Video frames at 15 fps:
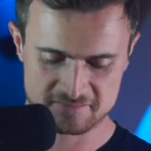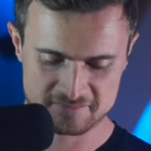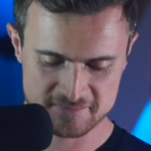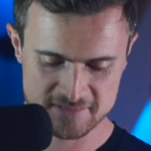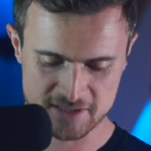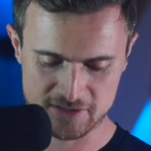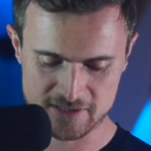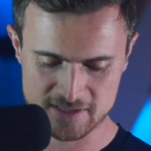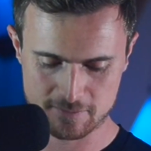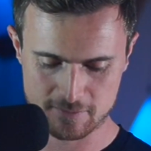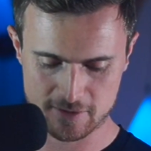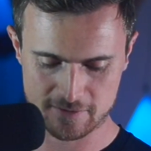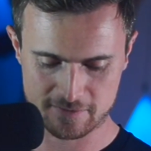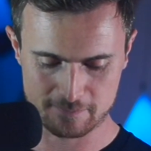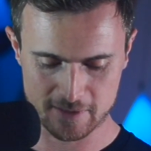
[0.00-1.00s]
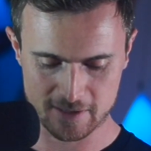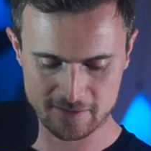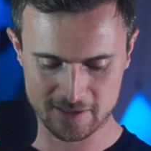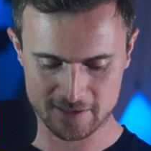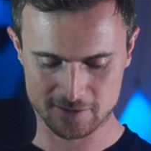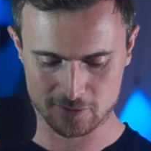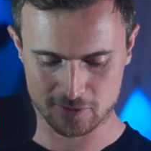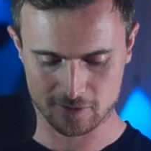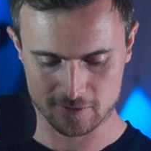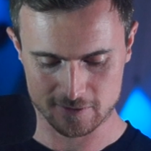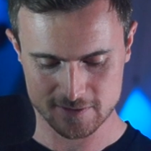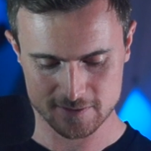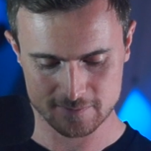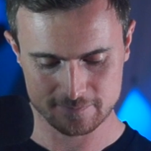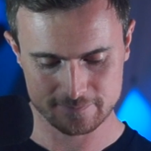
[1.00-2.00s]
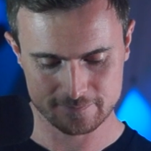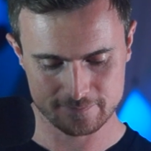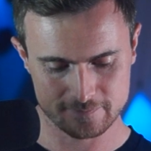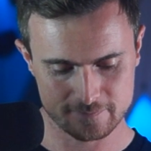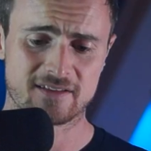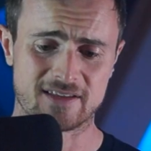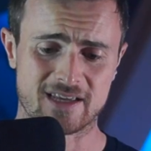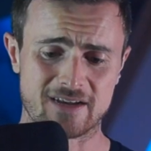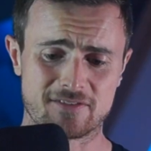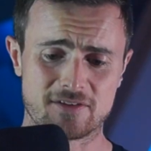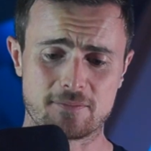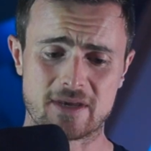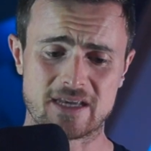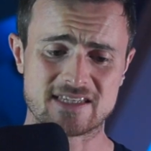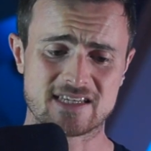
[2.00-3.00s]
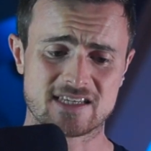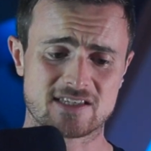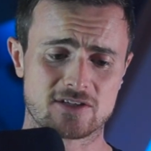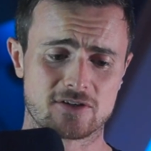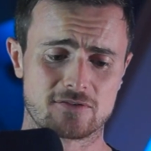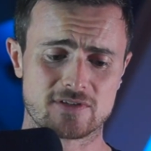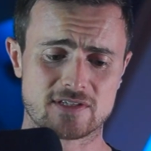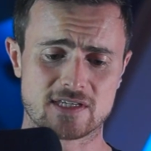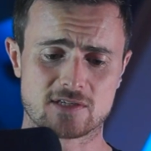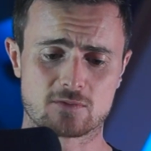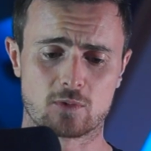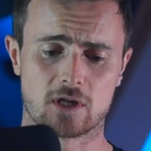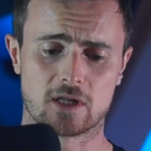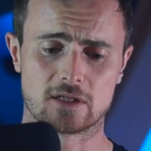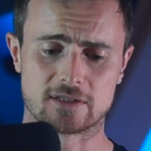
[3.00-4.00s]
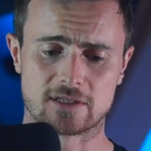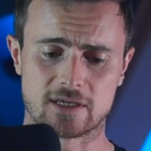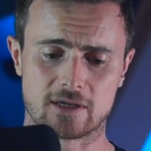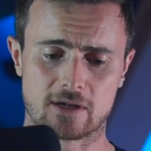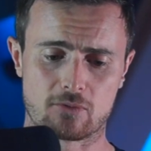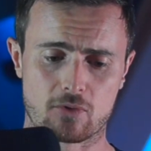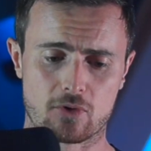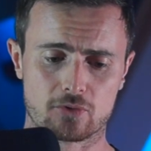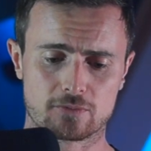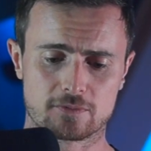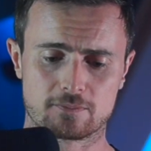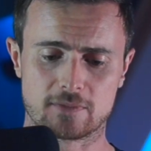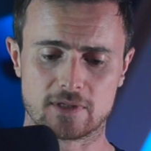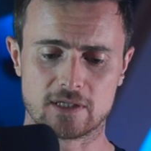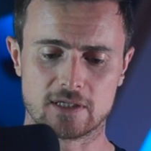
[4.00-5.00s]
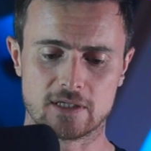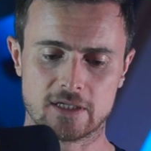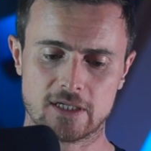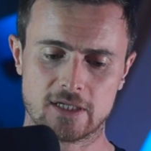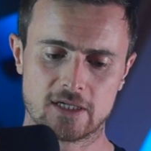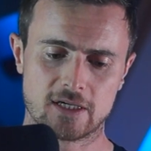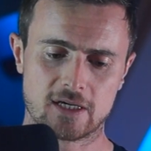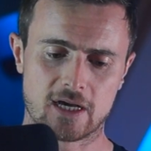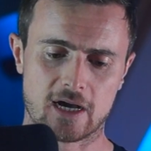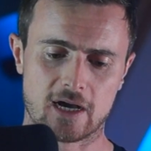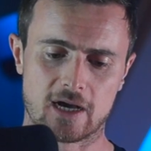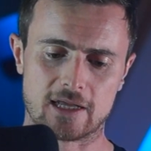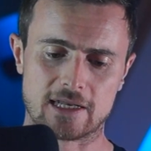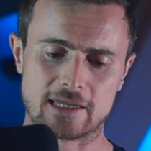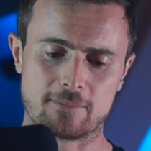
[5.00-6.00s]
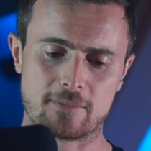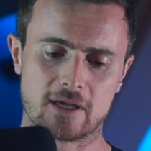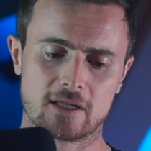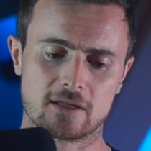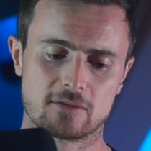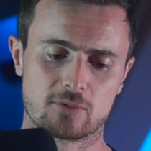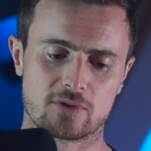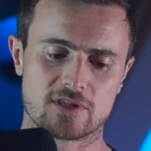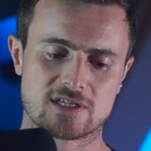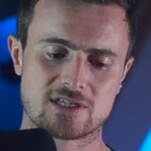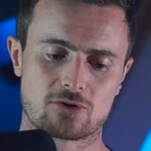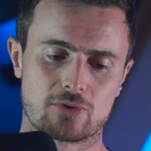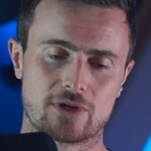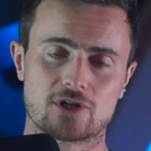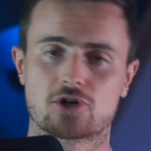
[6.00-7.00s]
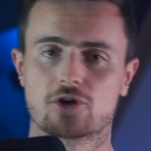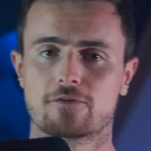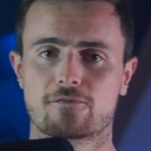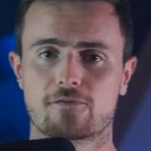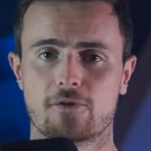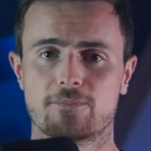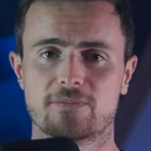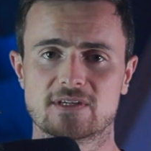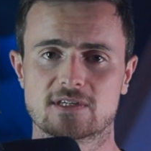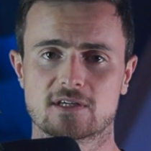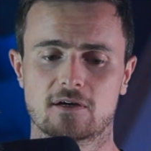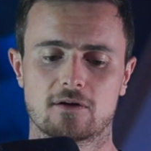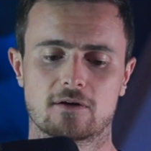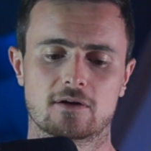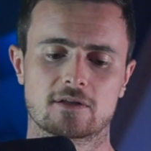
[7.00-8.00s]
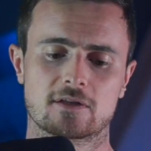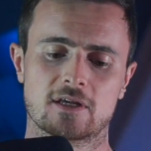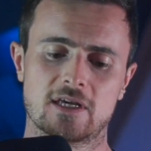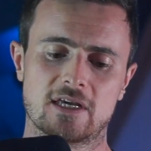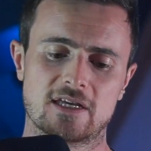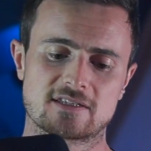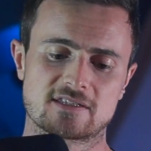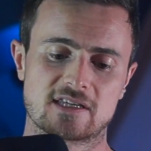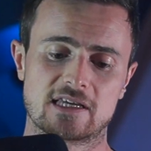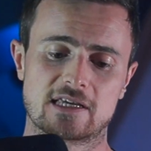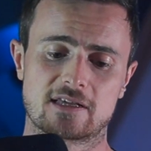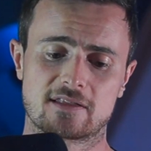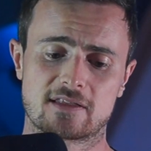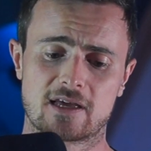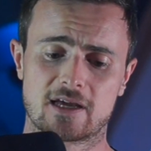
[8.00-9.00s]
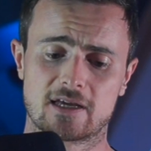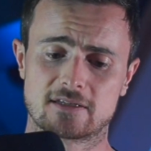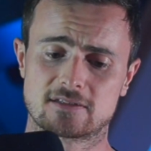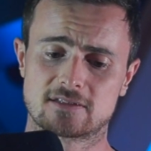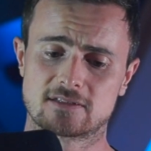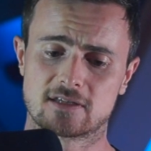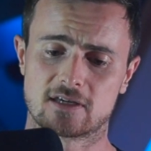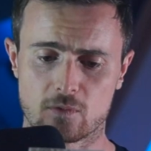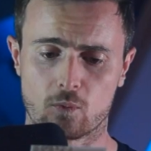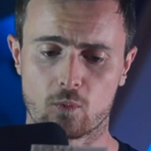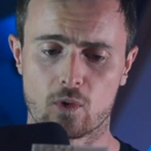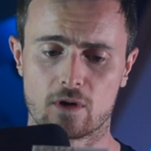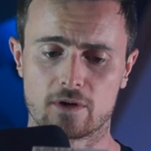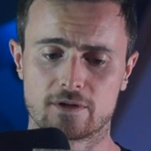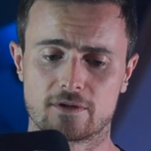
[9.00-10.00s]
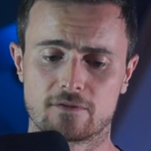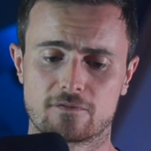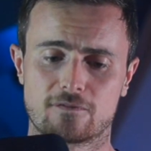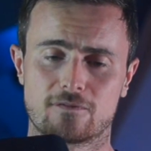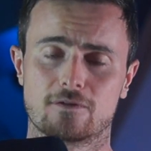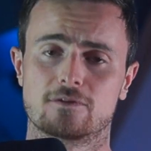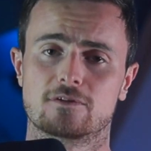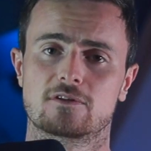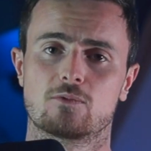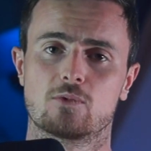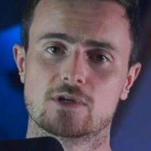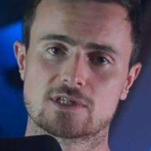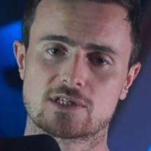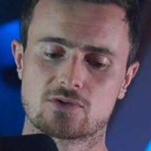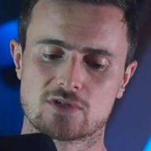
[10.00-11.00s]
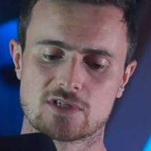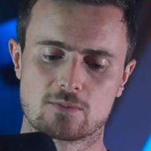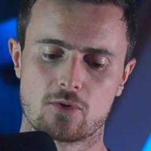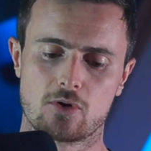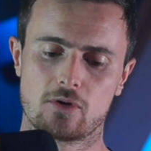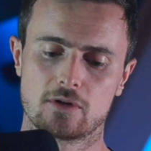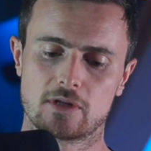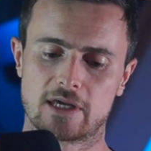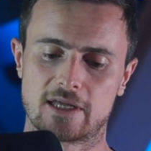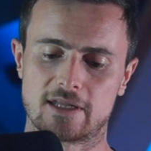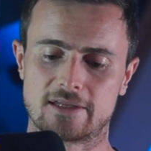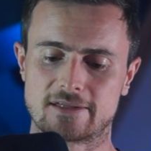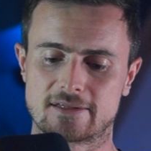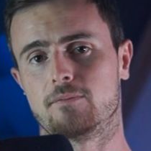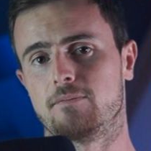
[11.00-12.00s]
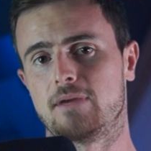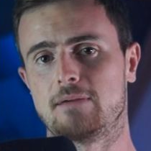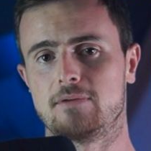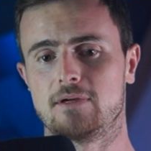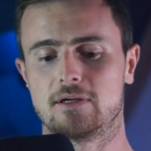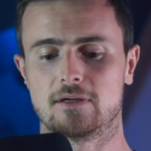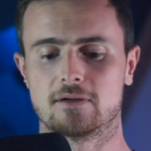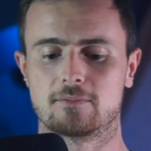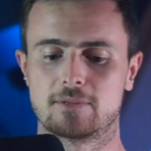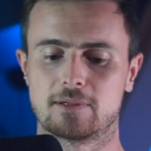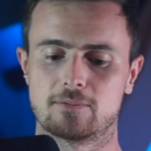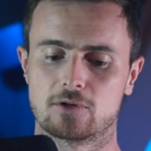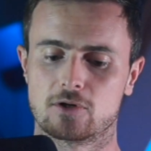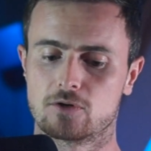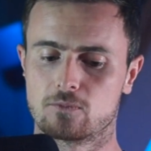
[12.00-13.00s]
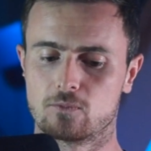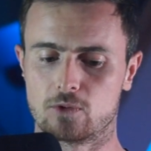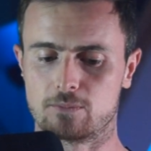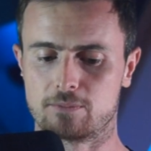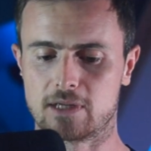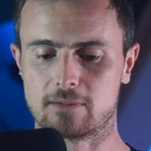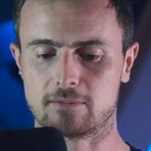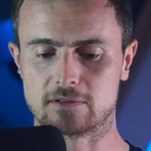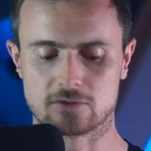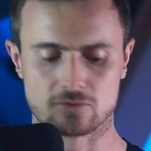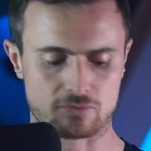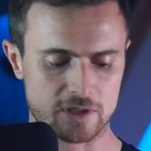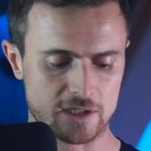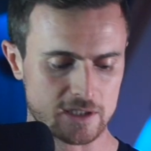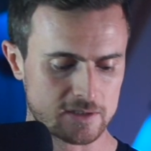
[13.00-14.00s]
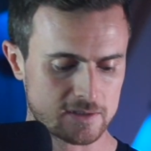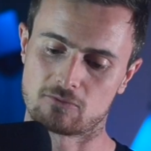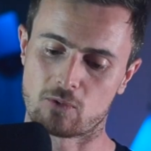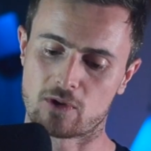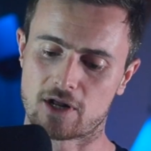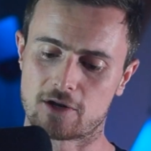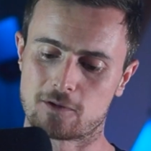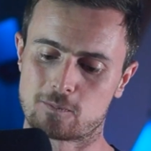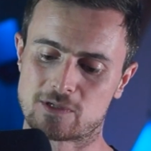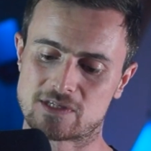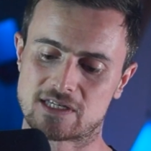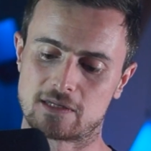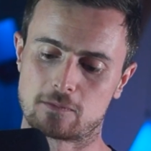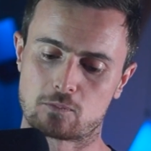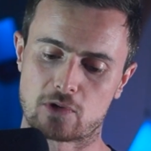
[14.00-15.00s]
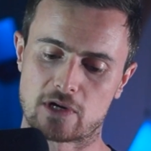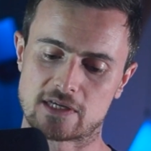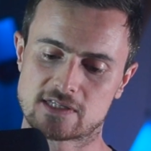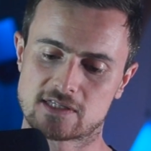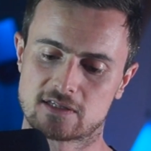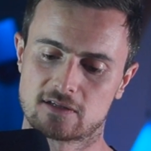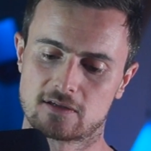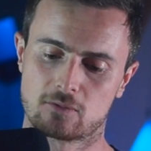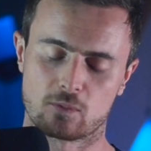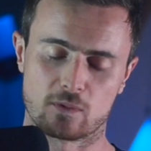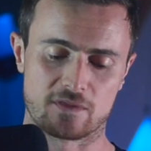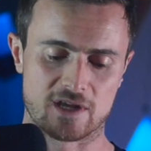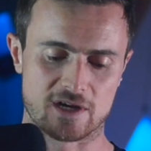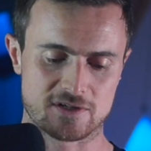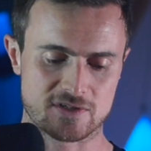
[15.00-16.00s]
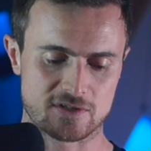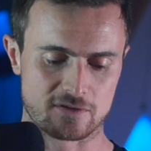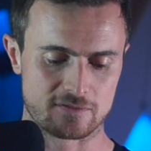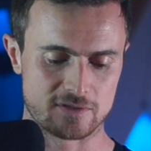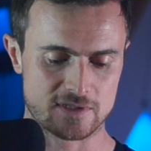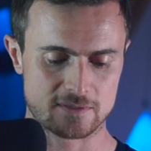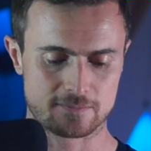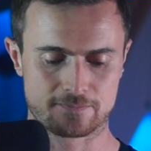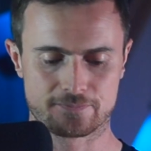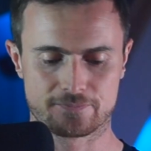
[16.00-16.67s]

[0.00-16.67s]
So these are my thank you cards. They have an amazing service as well. They wrote me an email with a screenshot from this card saying that one font was too small and maybe people wouldn't be able to read it. 100% impressed with their service.